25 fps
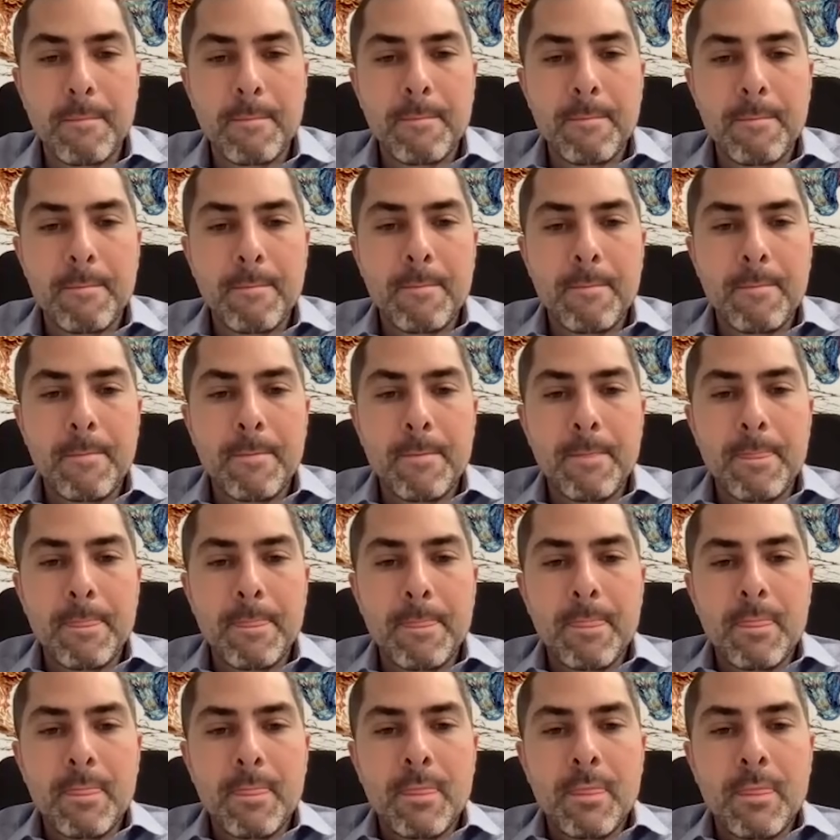
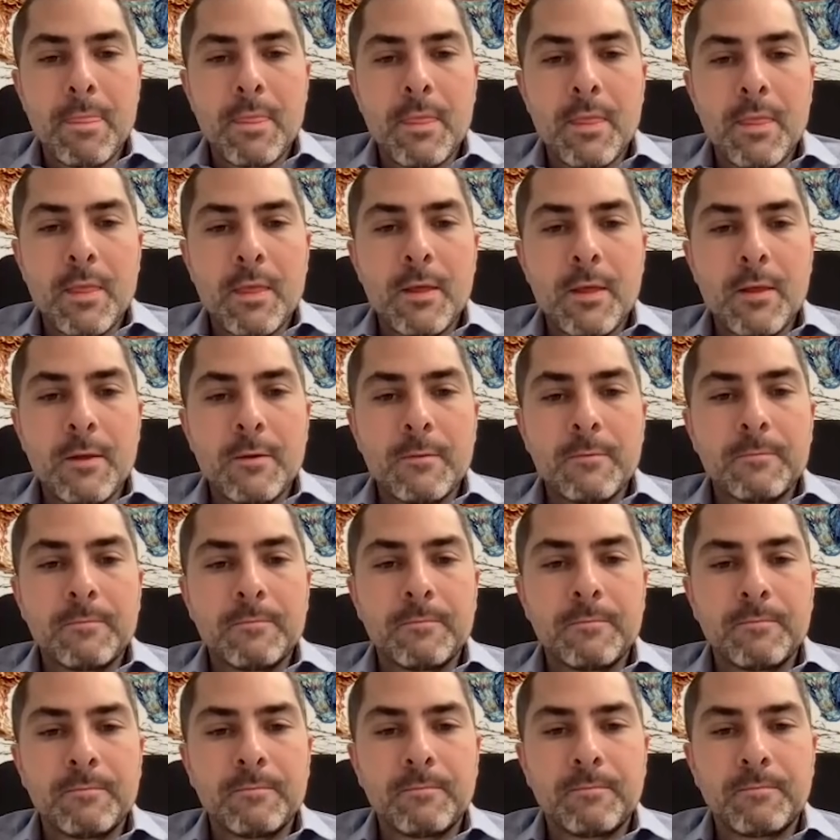
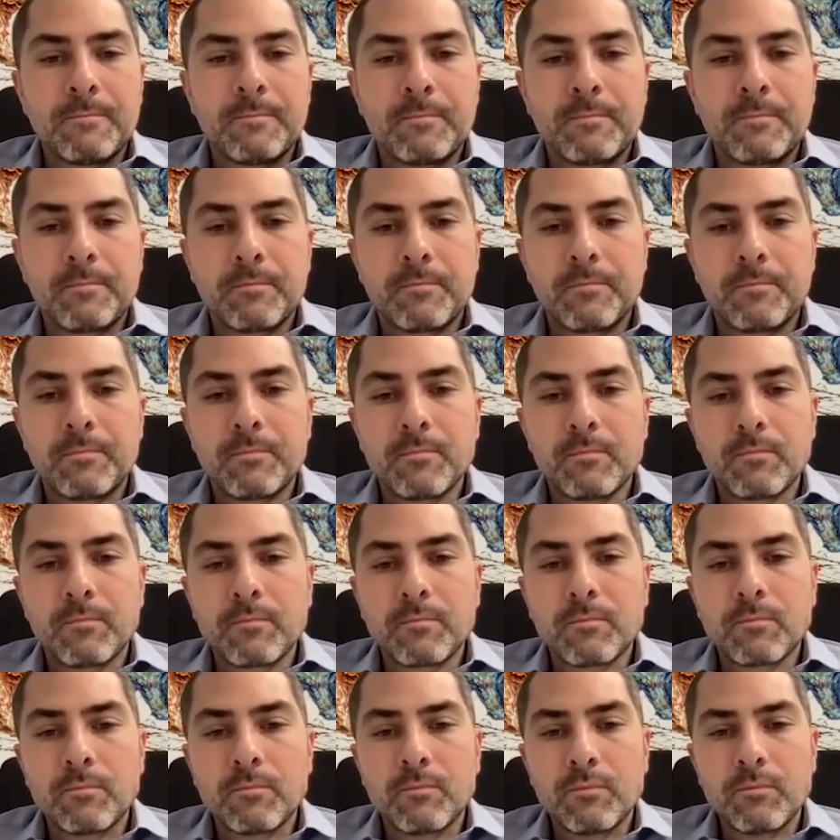
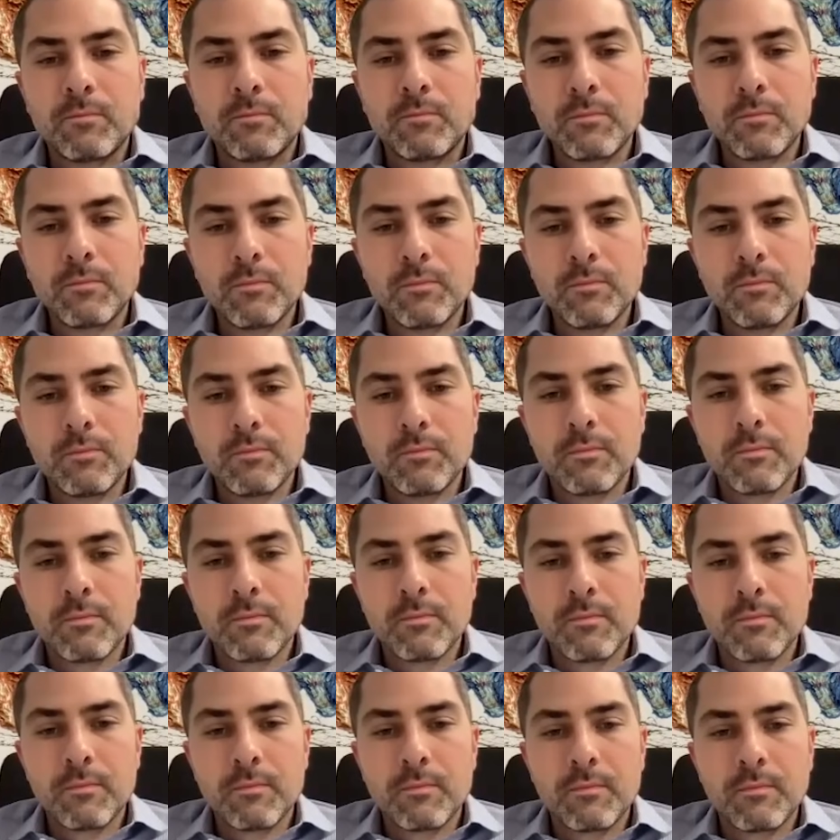
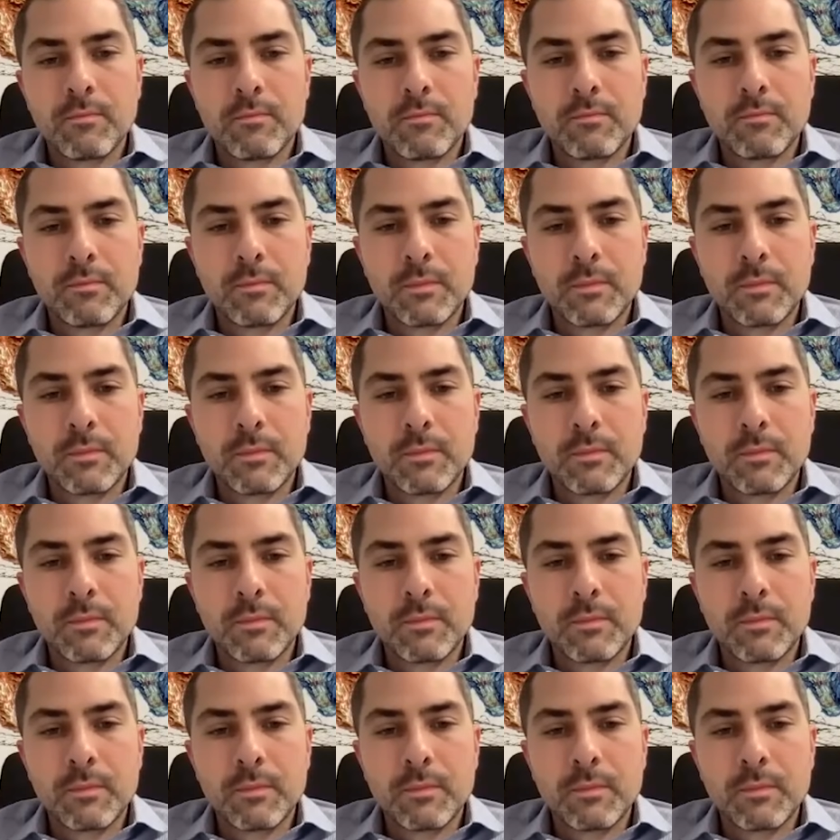No words are spoken by the person on screen.